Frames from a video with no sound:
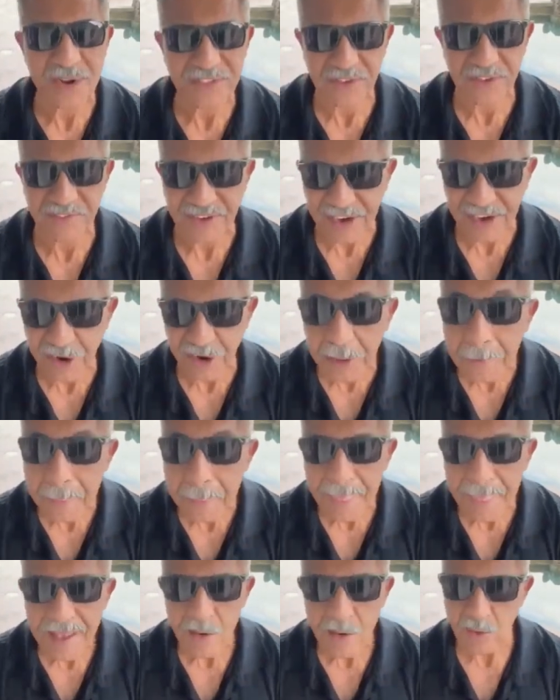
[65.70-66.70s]
breath of air
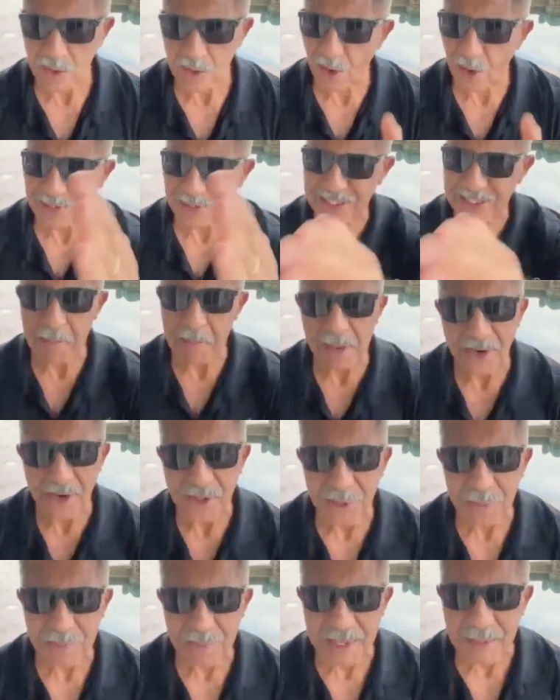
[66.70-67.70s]
with almost a
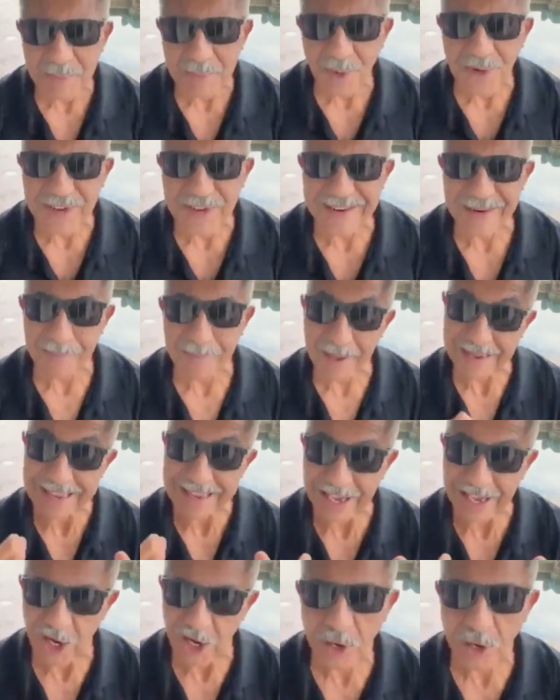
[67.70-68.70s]
million people in about
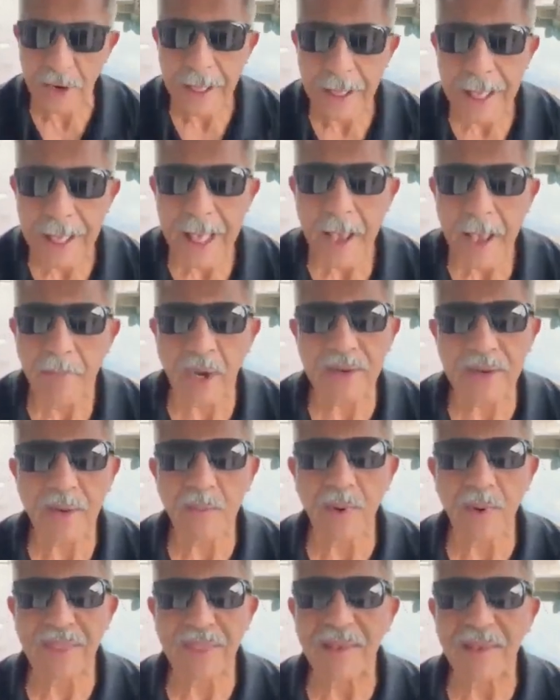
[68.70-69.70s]
a year but
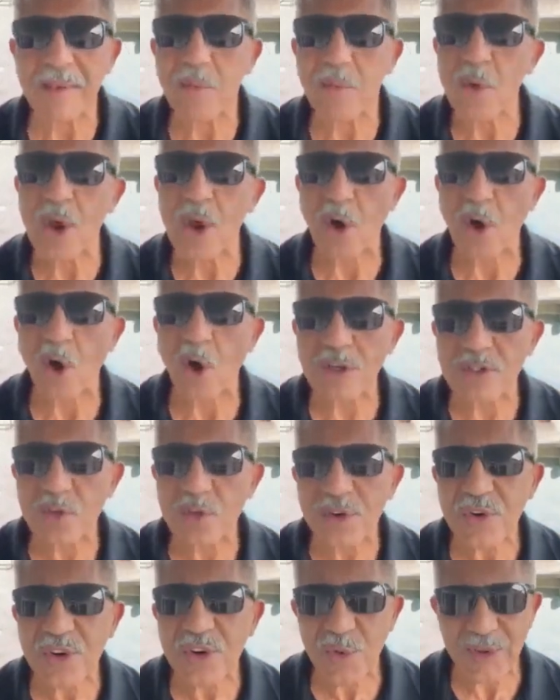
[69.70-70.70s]
but we are
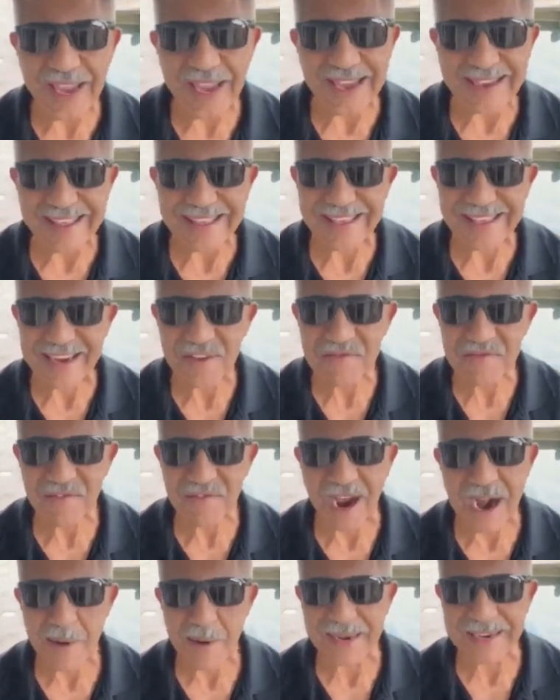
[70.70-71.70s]
also creating an
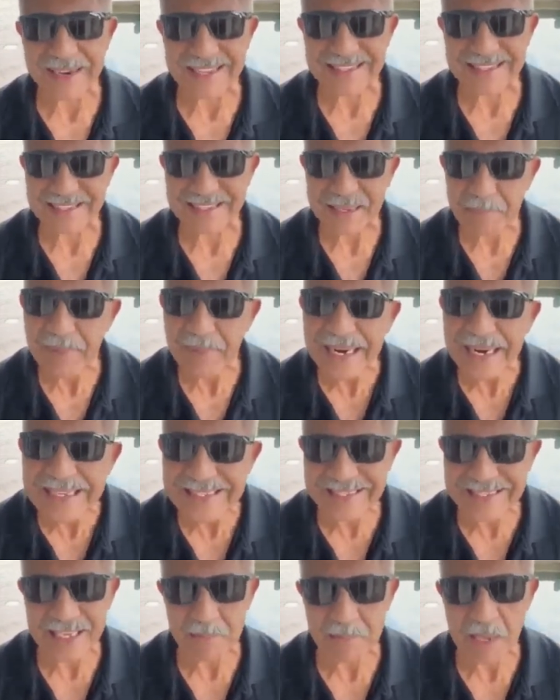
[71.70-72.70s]
environment that's
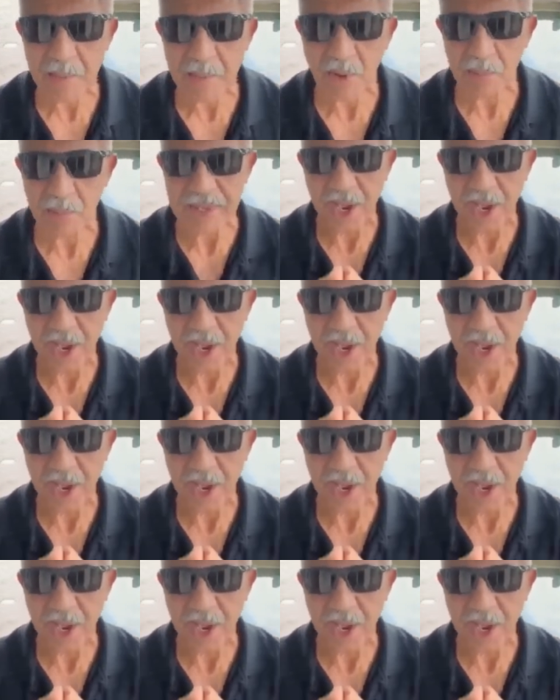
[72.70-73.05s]
blessing people